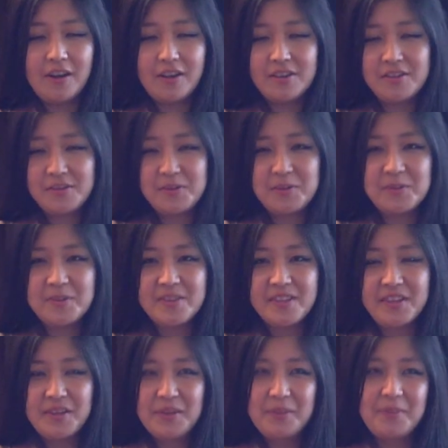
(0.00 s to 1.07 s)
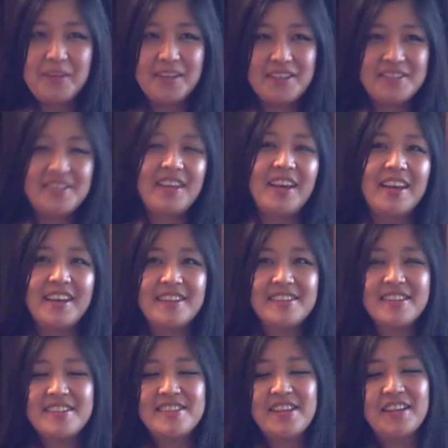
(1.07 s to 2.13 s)
costumes because,
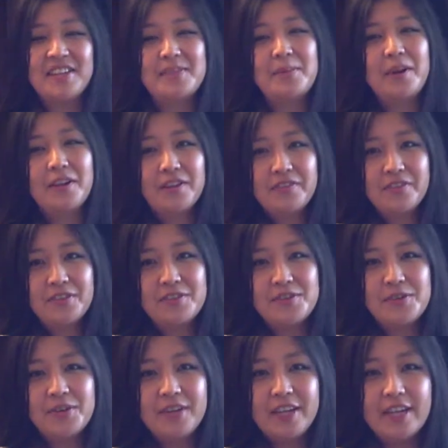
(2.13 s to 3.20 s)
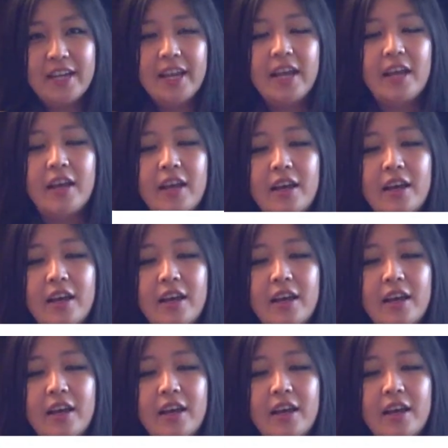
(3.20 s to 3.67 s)
as I said, it's part of the story.